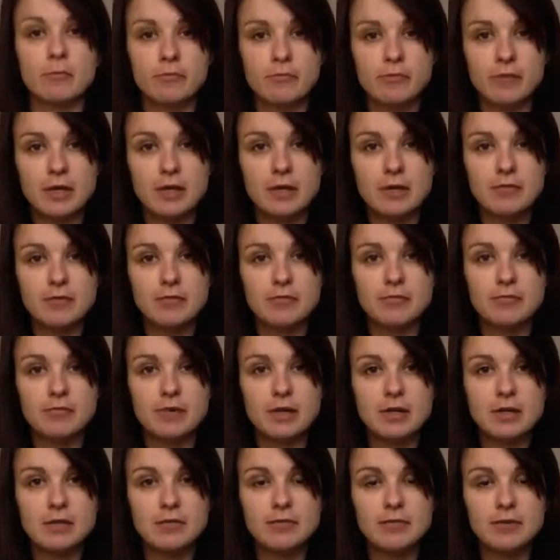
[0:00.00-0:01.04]
fleet,
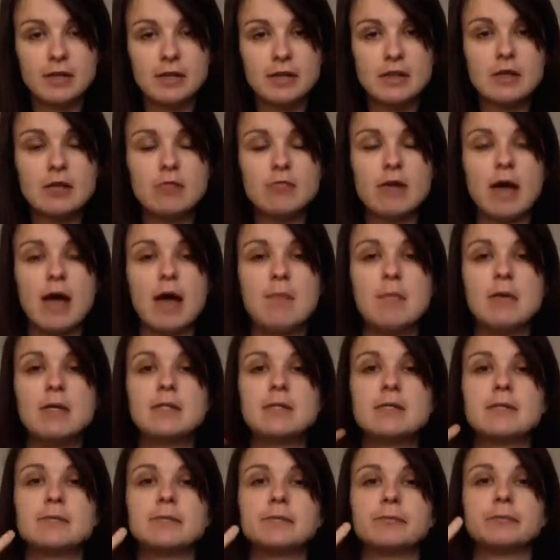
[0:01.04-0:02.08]
fleet, fleet the
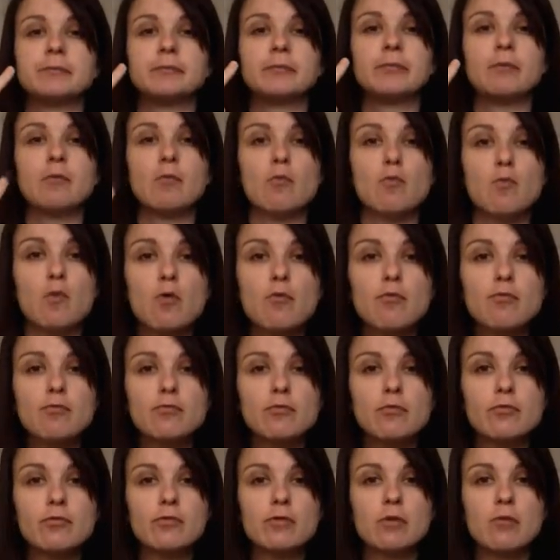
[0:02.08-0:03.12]
rabbit, woof,
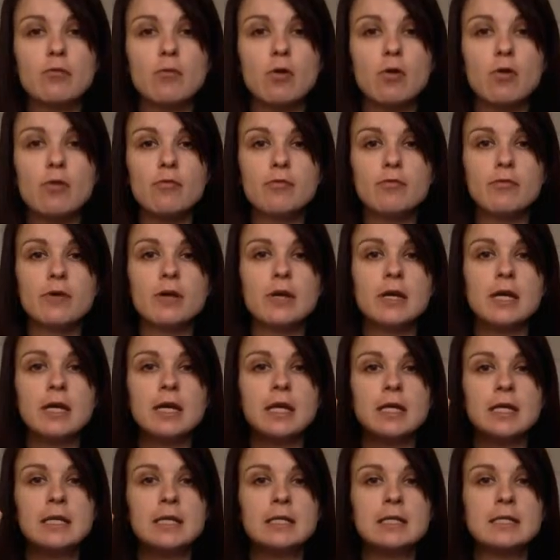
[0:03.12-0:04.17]
woof the wolf,
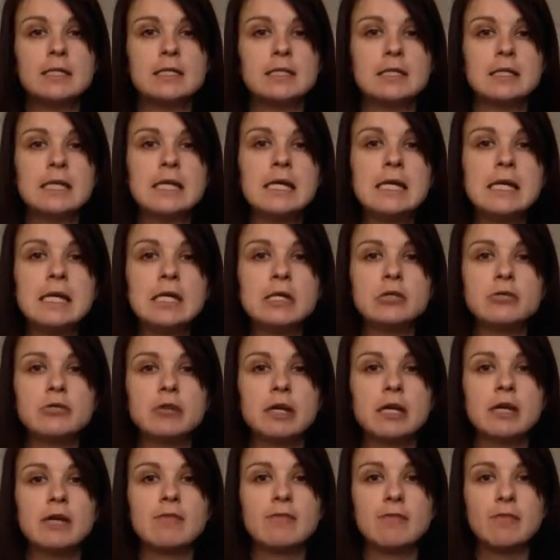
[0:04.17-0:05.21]
sneaky,
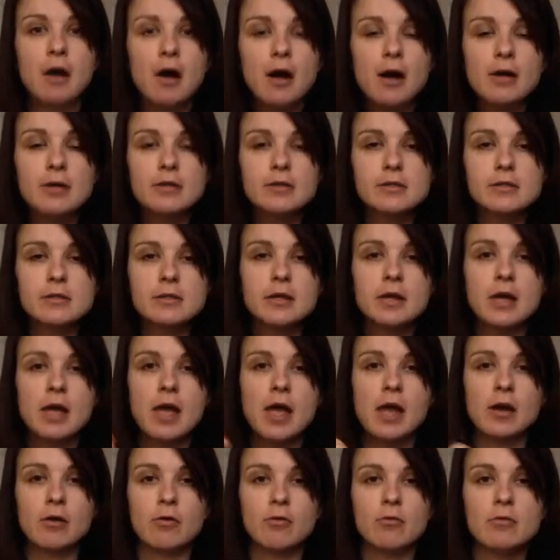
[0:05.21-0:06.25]
tricky fox,
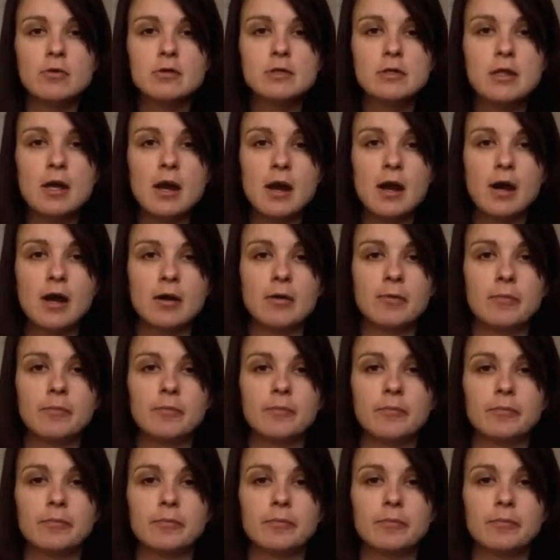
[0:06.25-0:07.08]
and who's there?